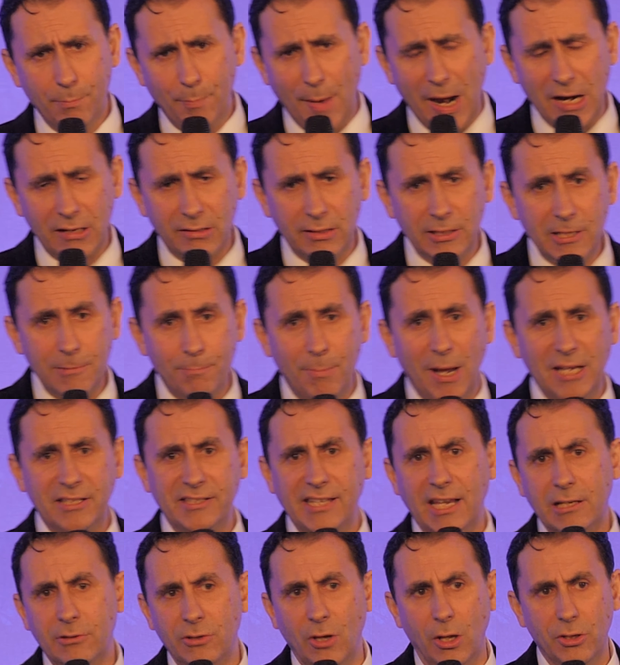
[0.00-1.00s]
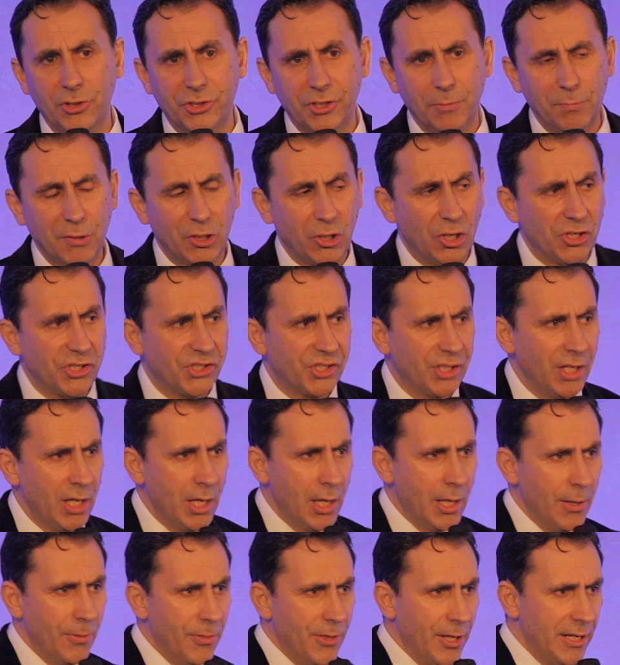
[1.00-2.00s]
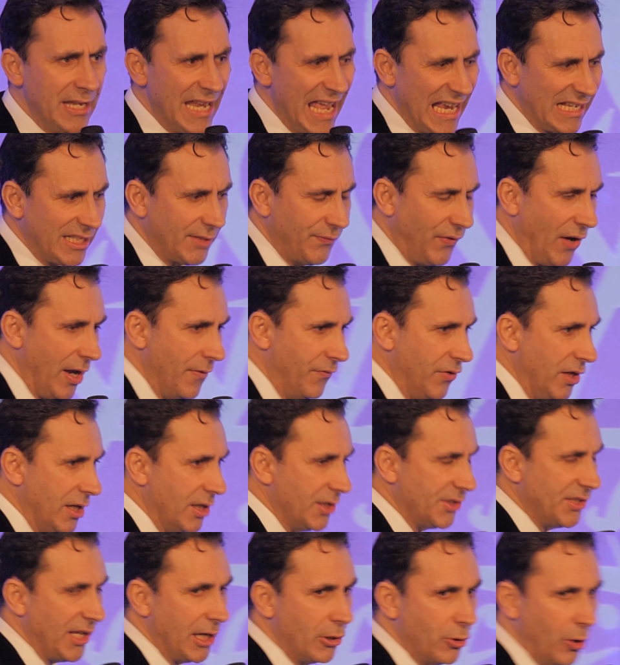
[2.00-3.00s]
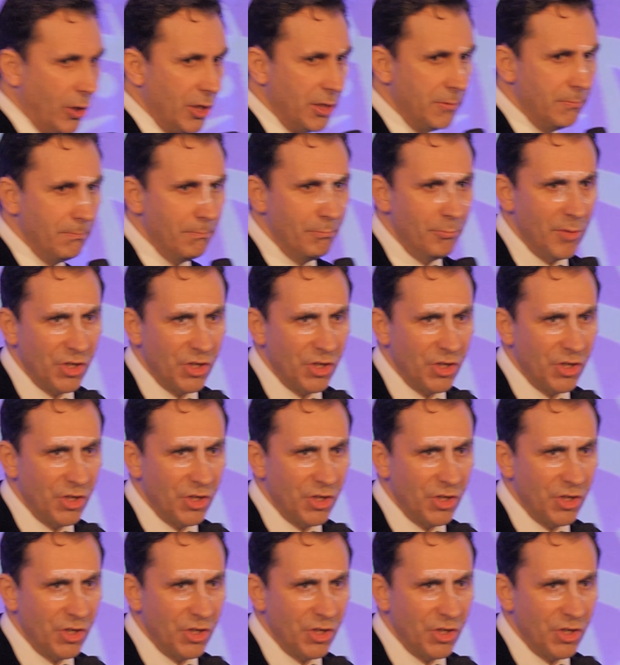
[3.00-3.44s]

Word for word: partly by technology, because the next five years are going